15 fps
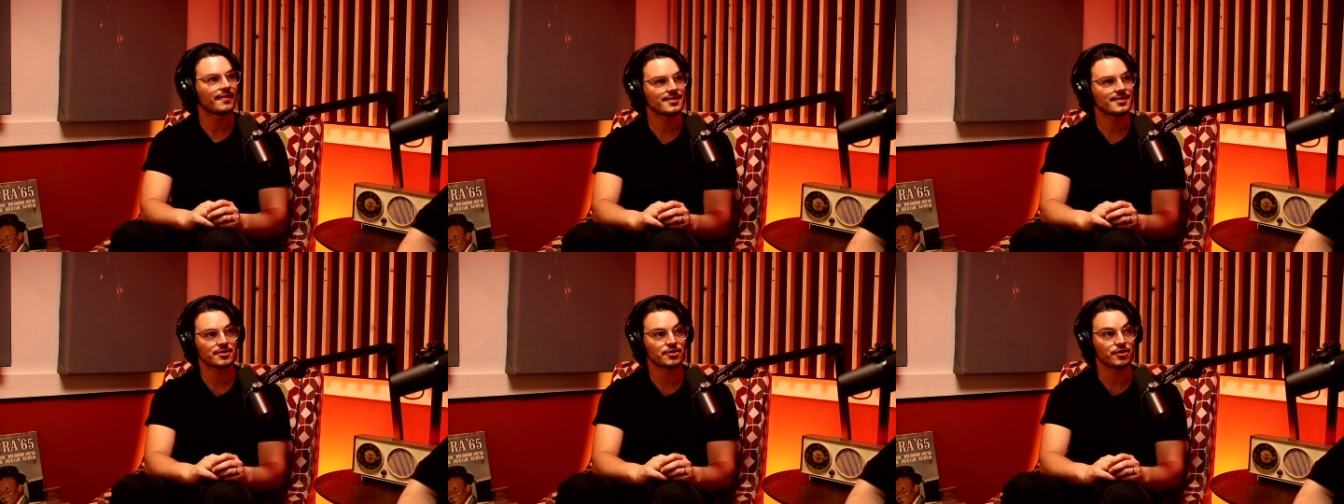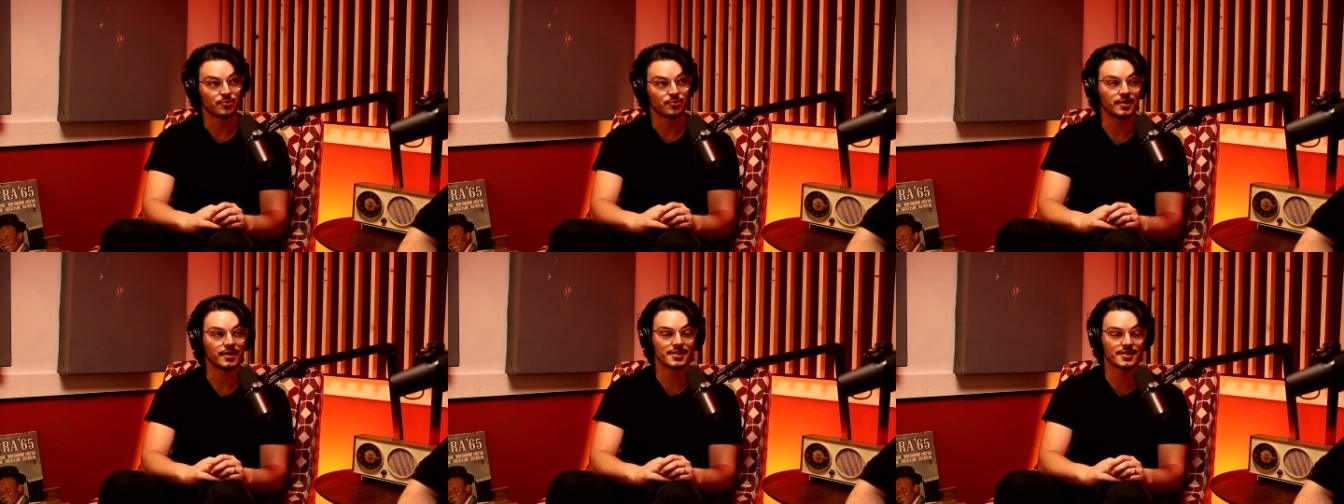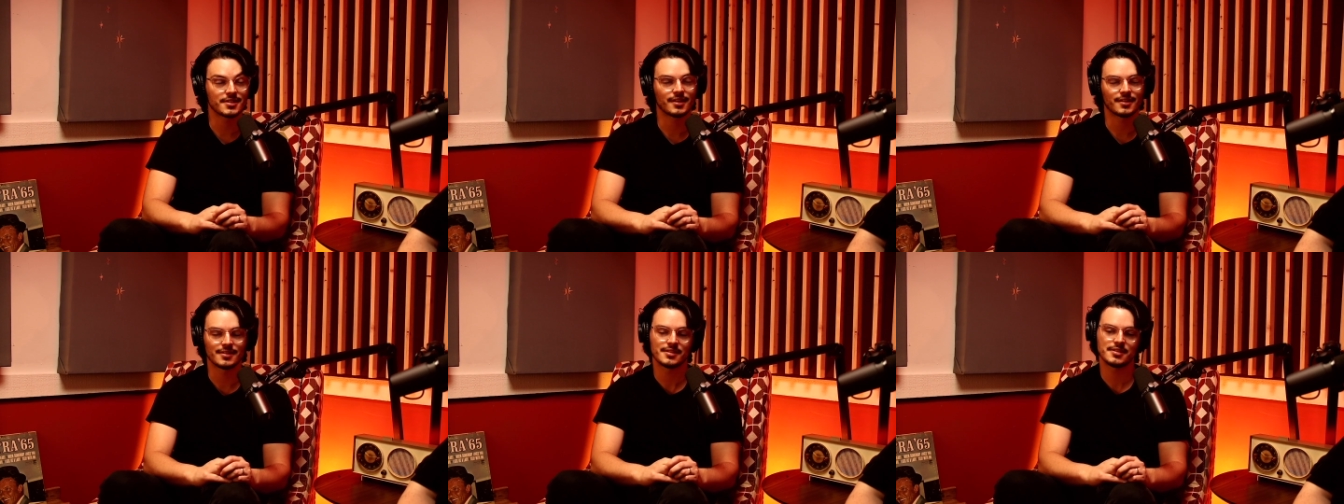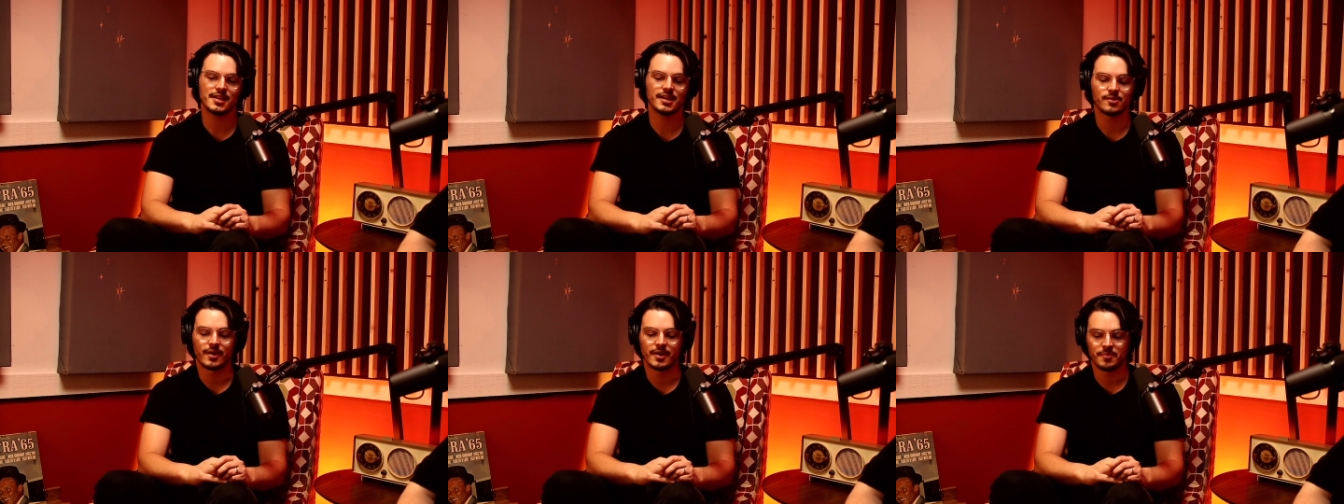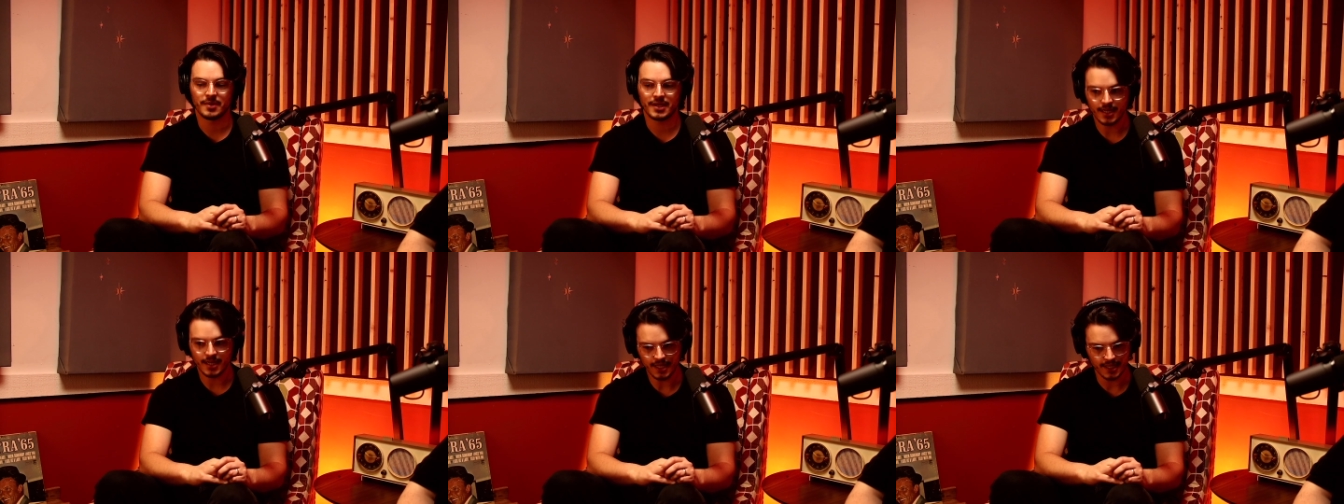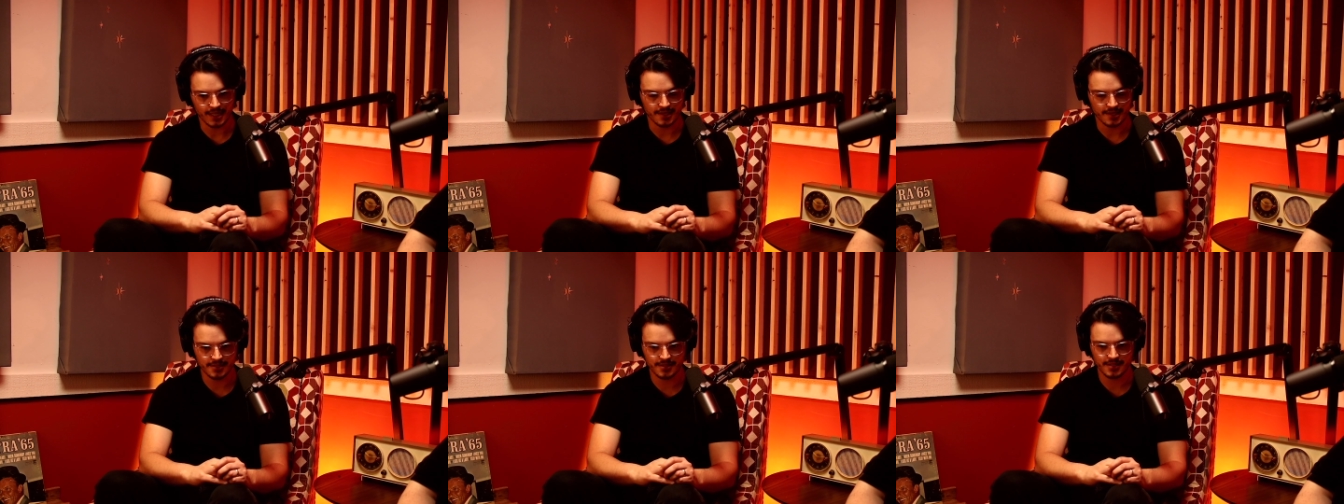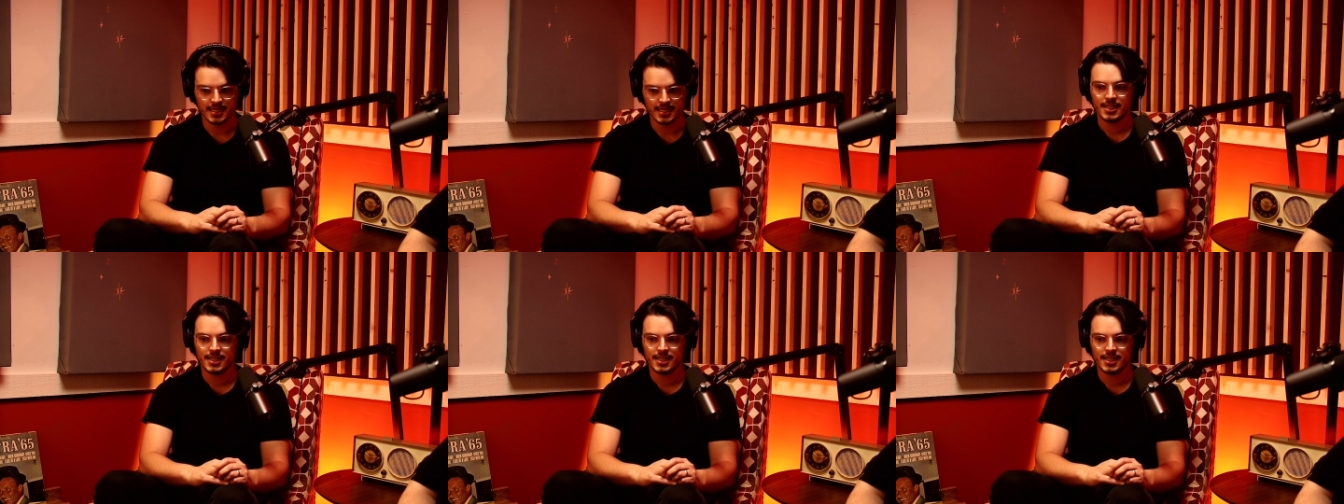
that's actually a really solid segue, because